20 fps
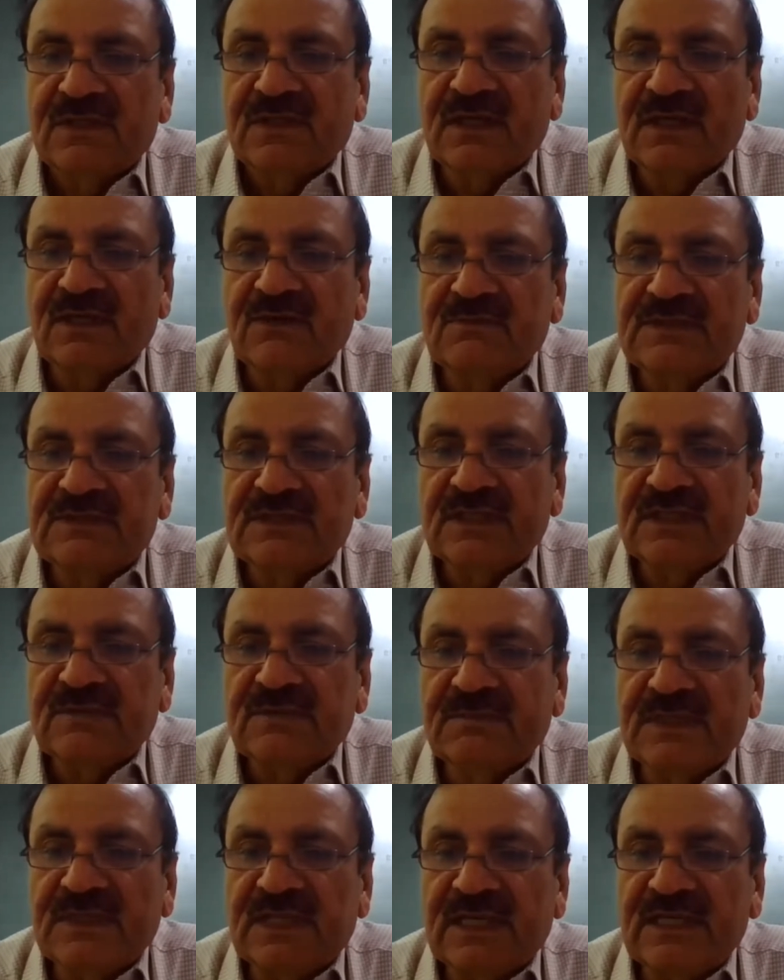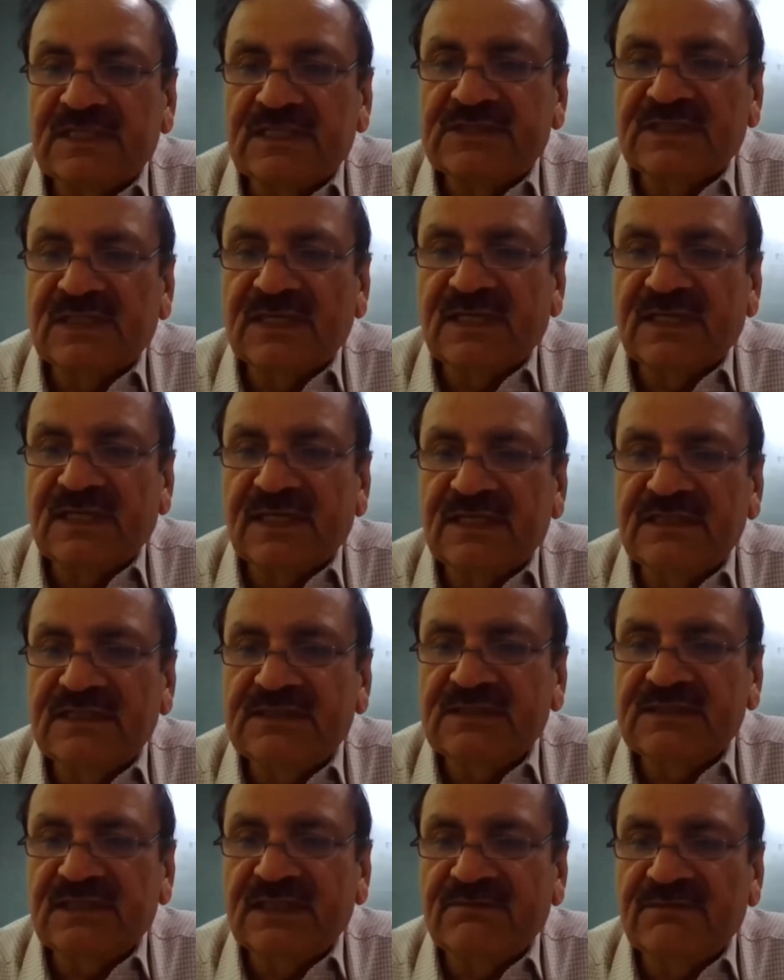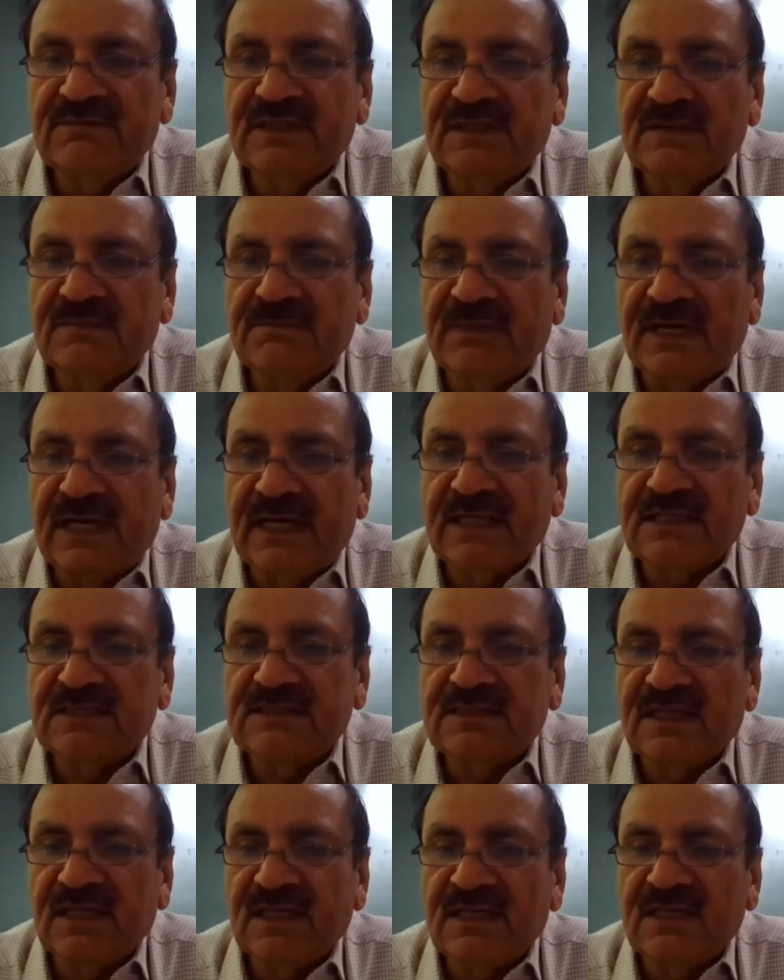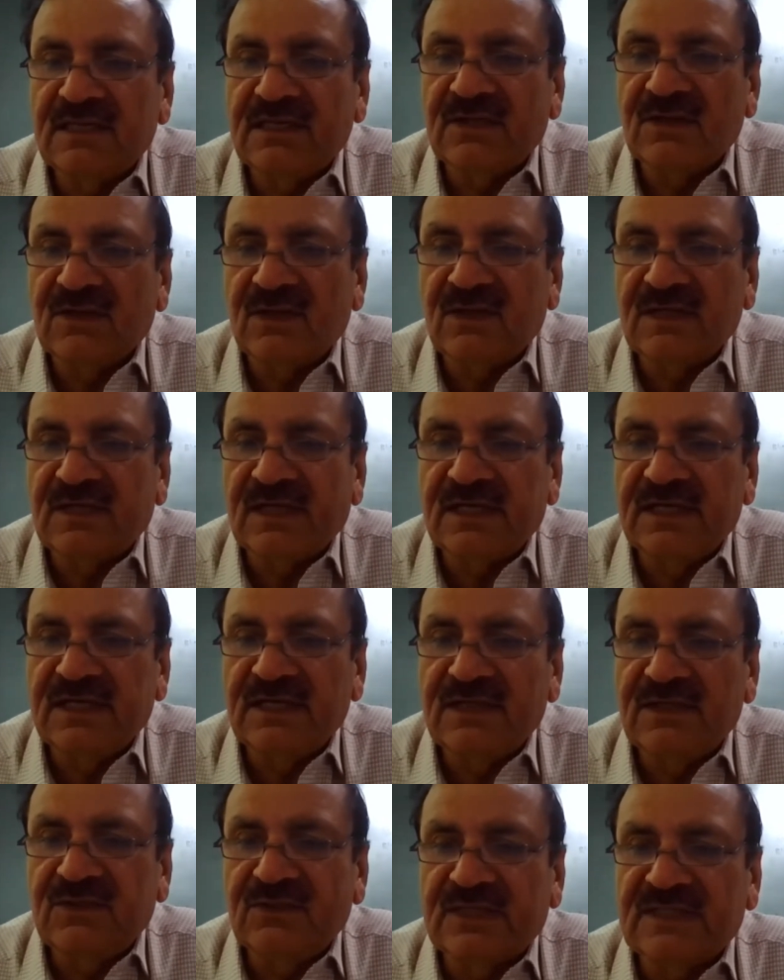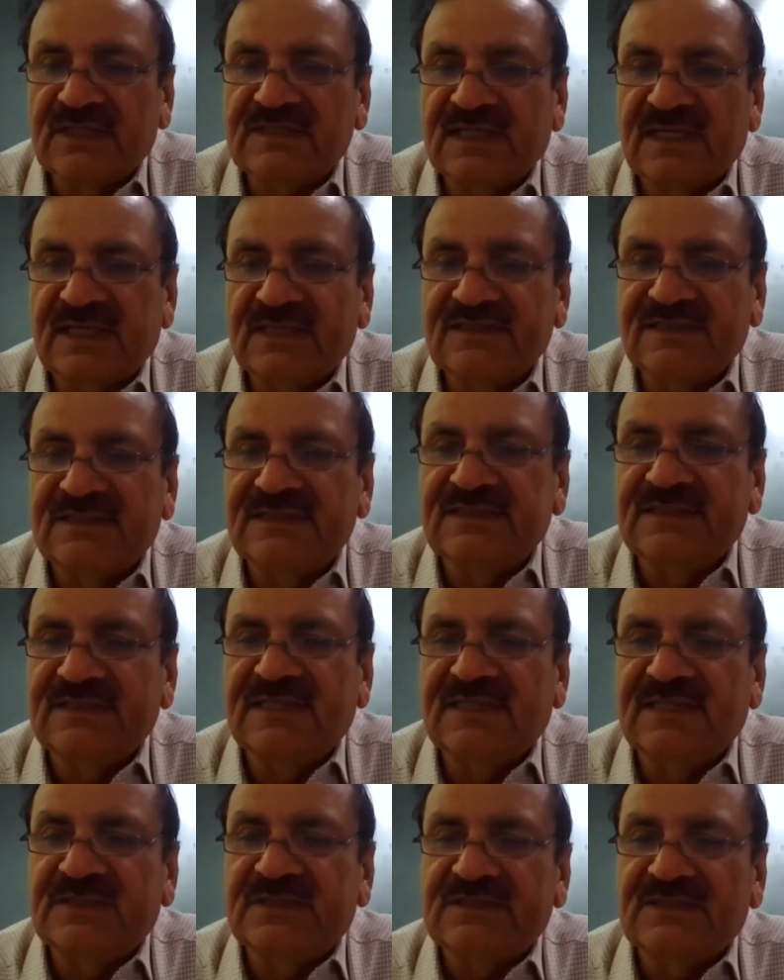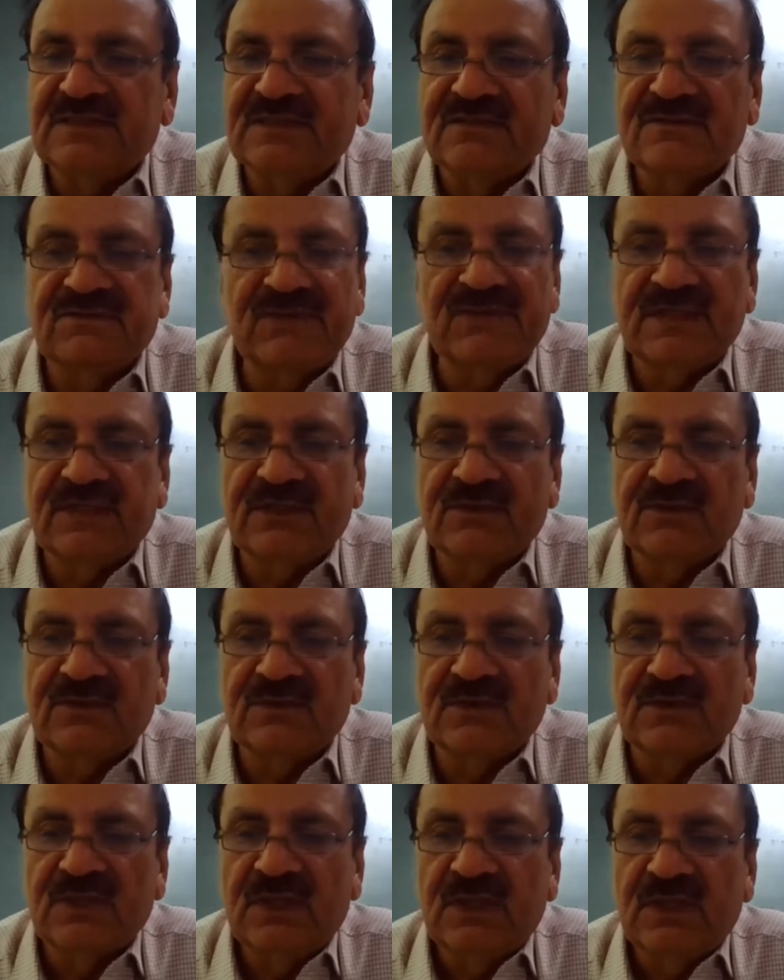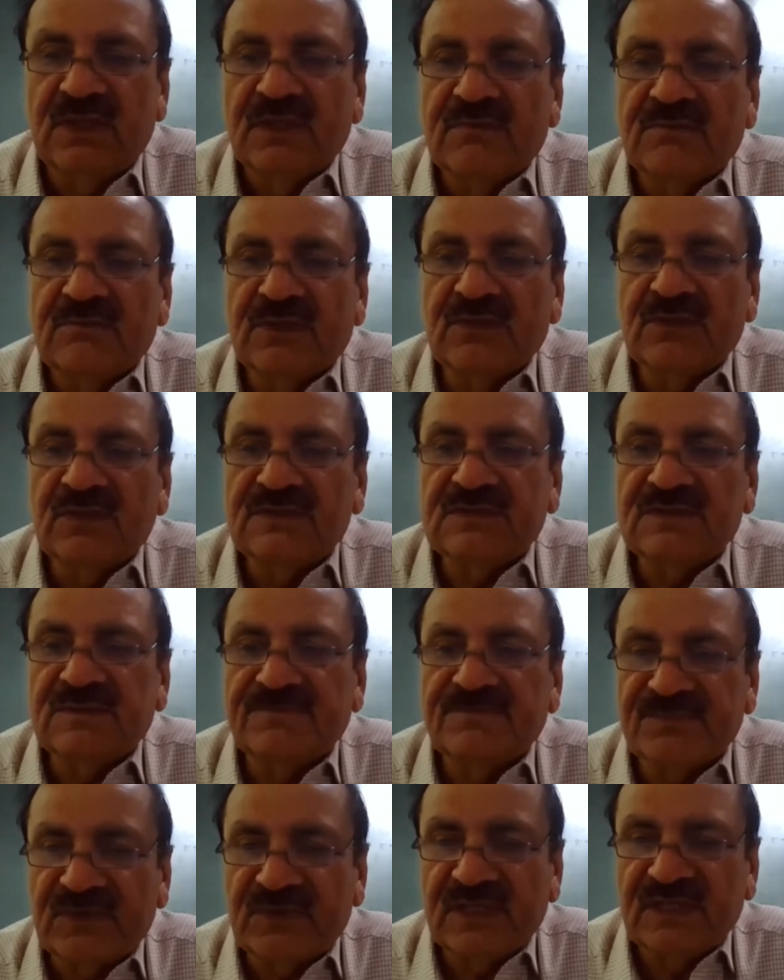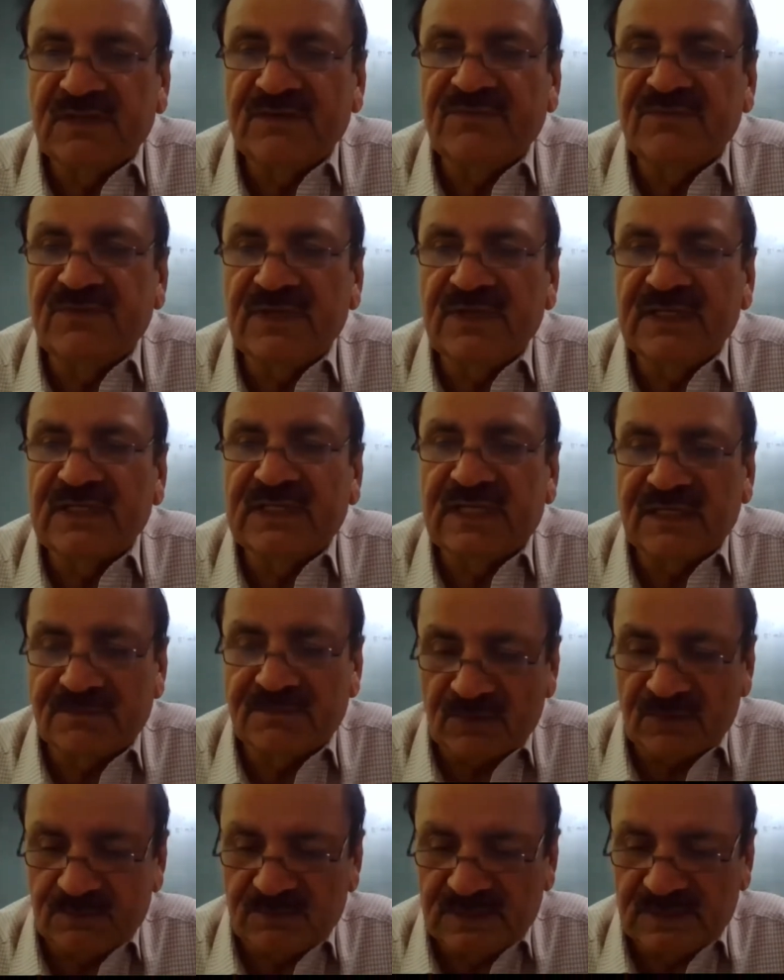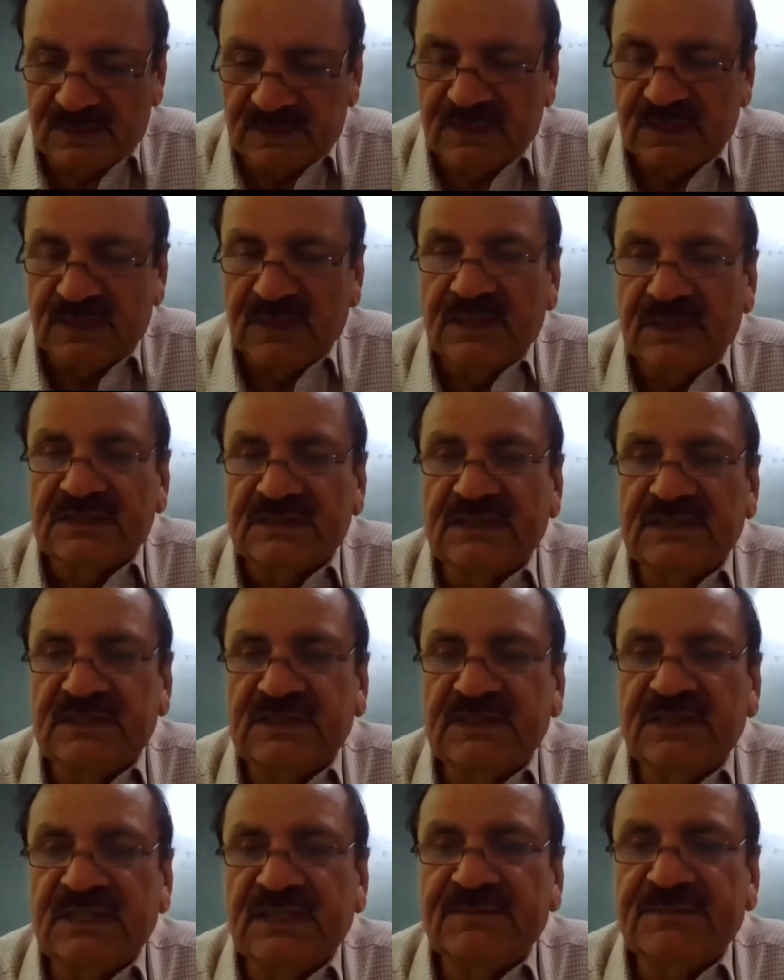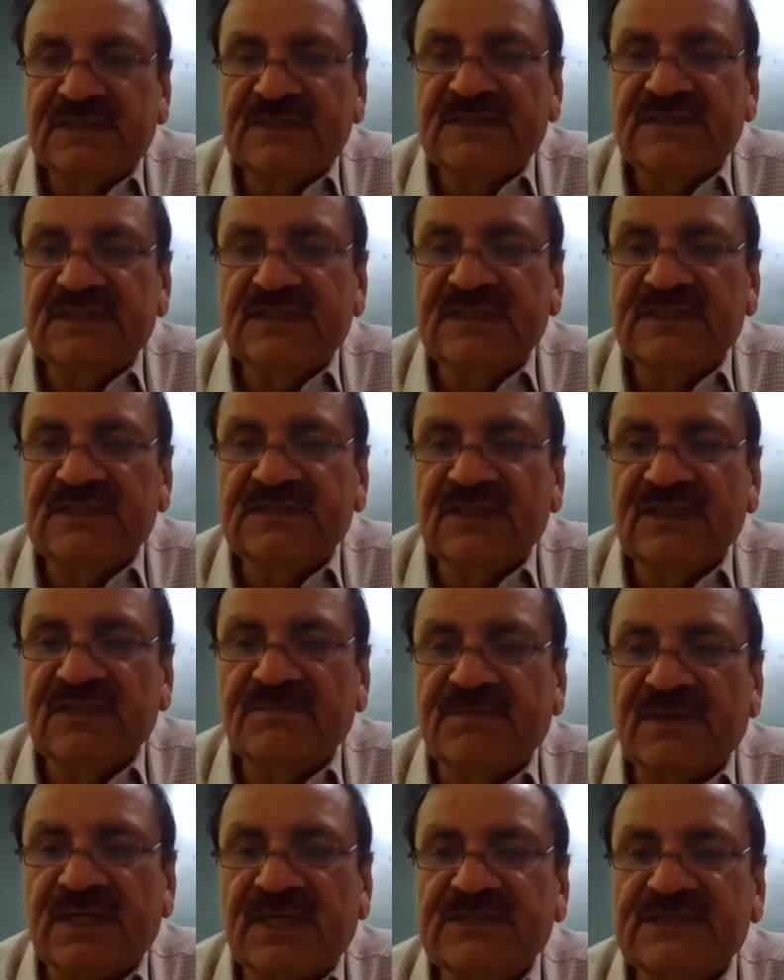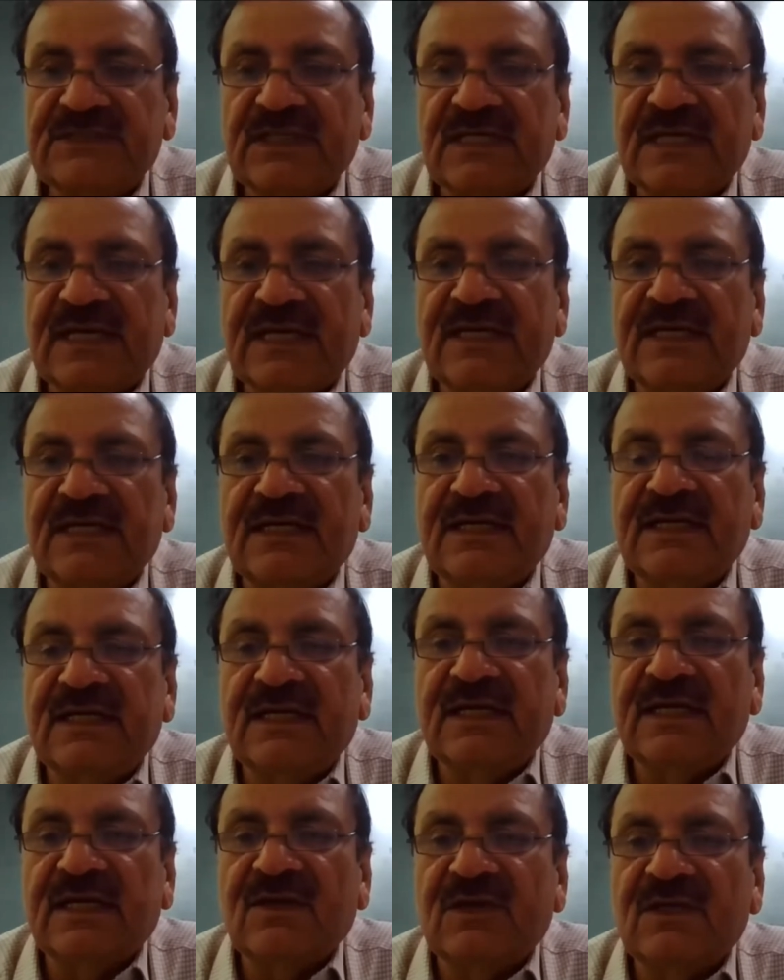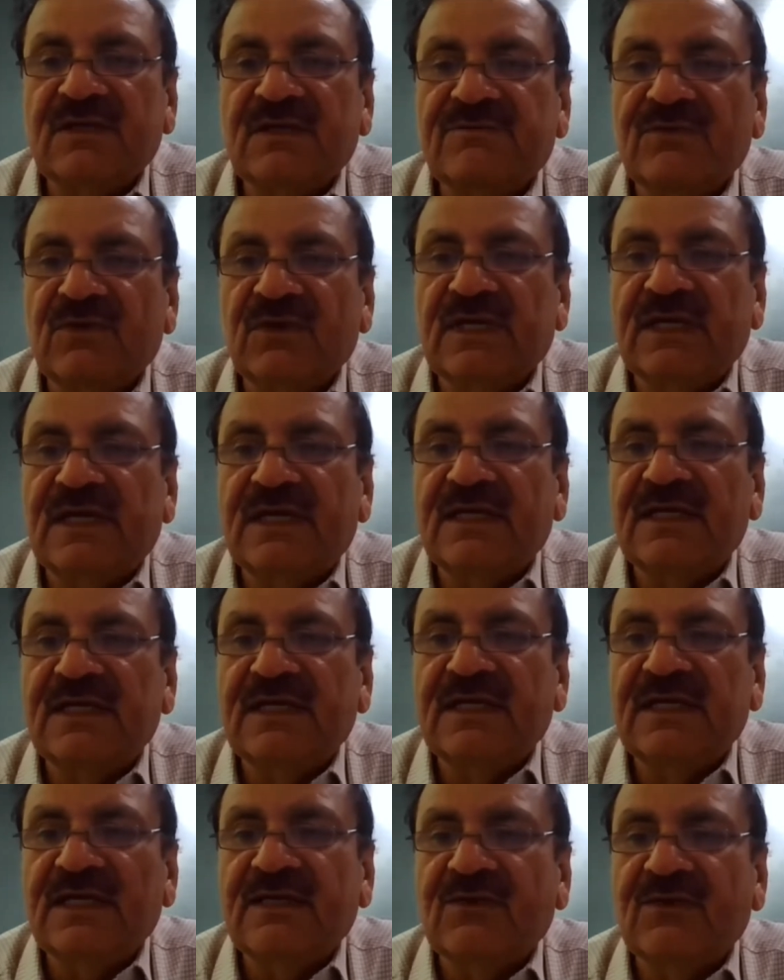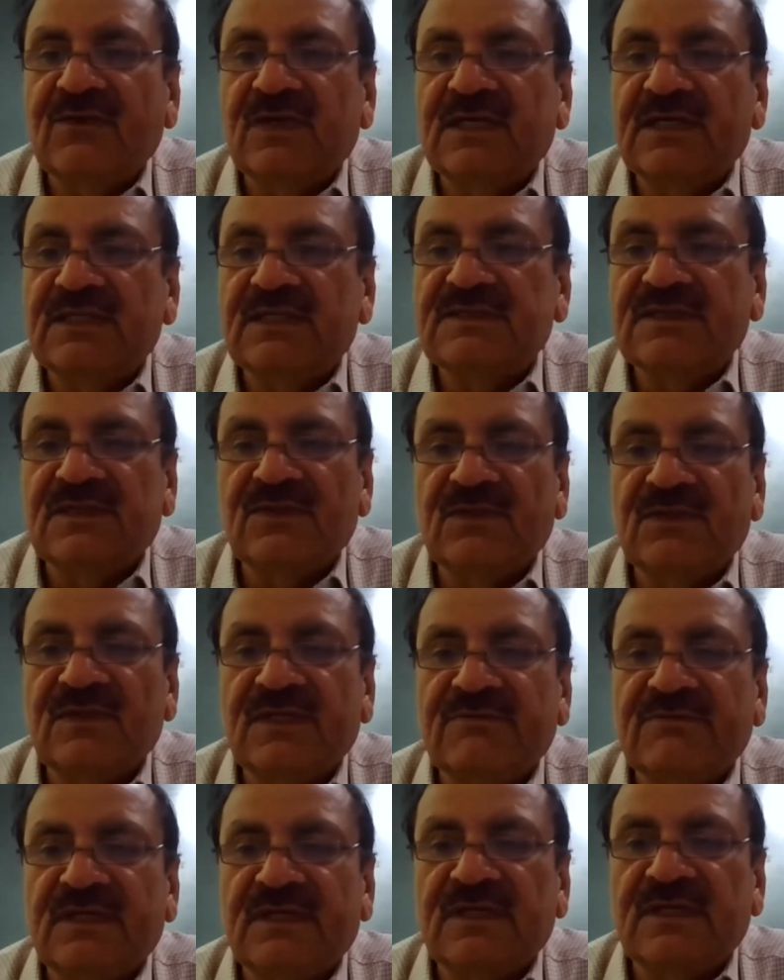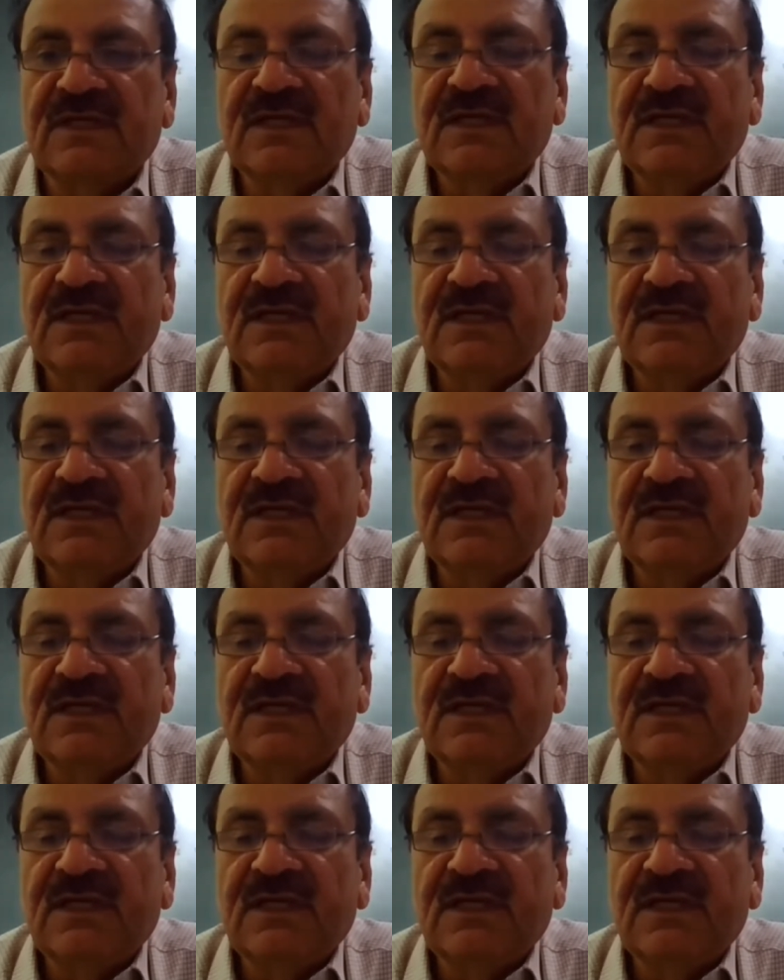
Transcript: Now, Mr. Minal Shah writes, even banks are not ready to extend CGTMSE. Very true, because they feel that probably CGTMSE is a partial guarantee and not a full guarantee, and collateral security will